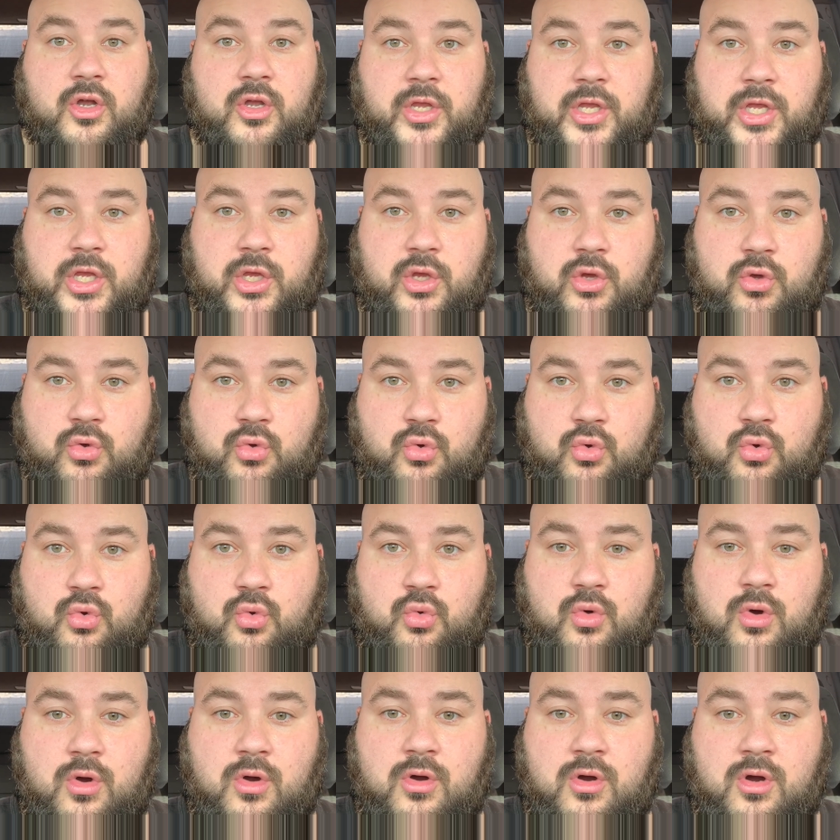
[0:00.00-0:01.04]

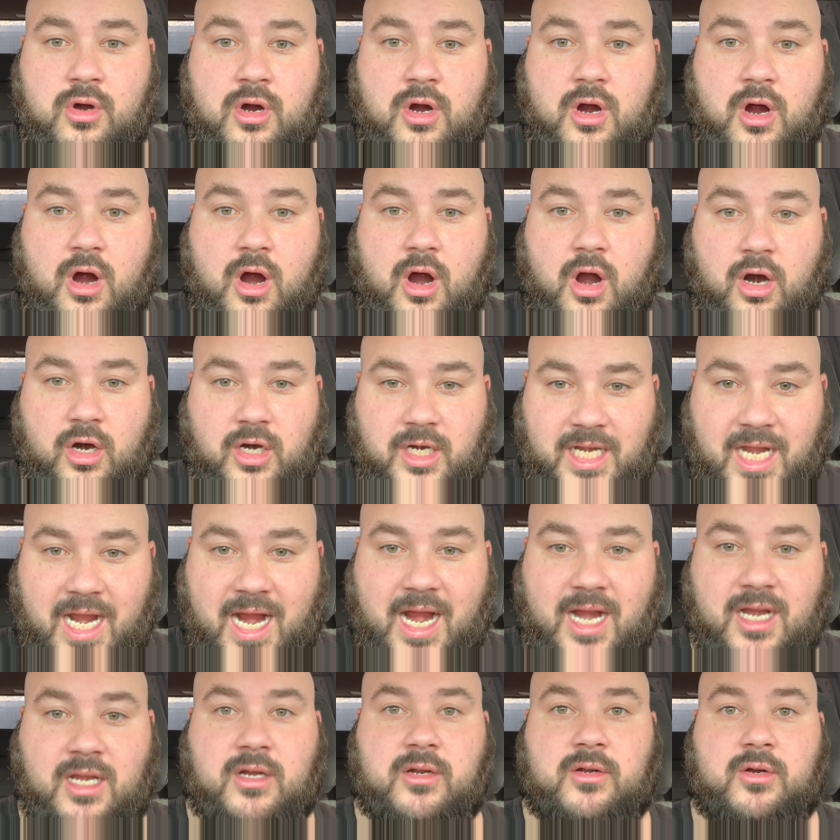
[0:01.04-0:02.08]
You are
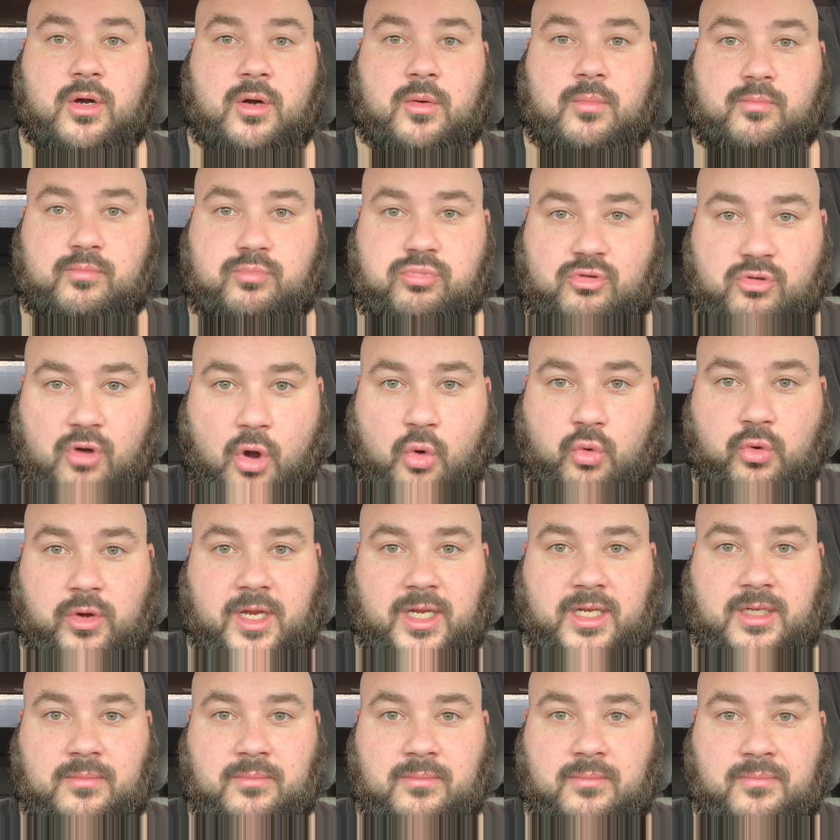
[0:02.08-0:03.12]
not
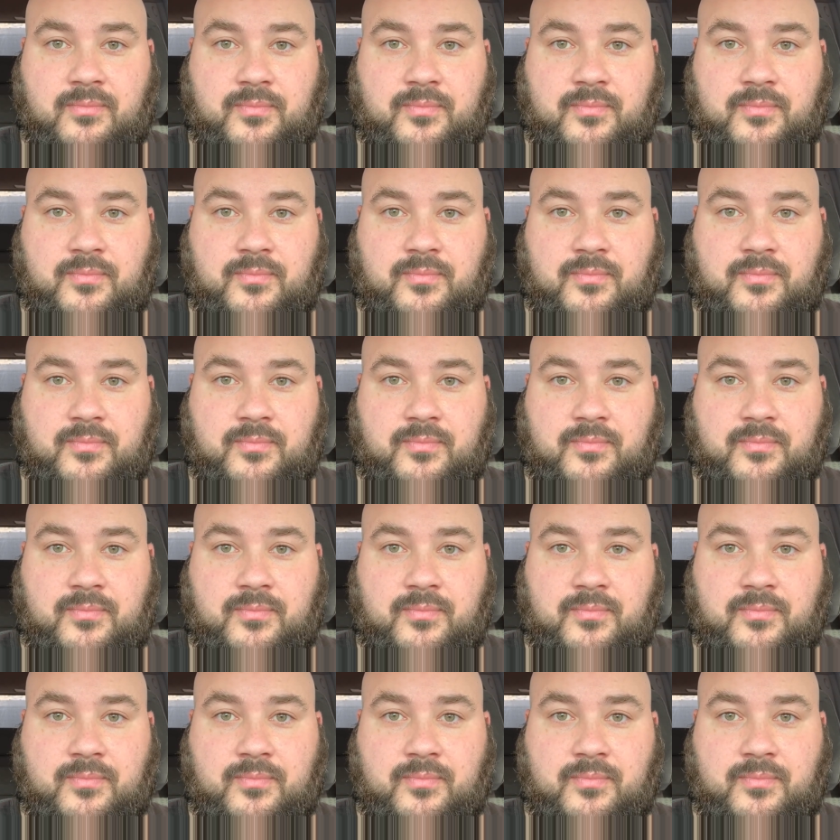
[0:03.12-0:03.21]
broken.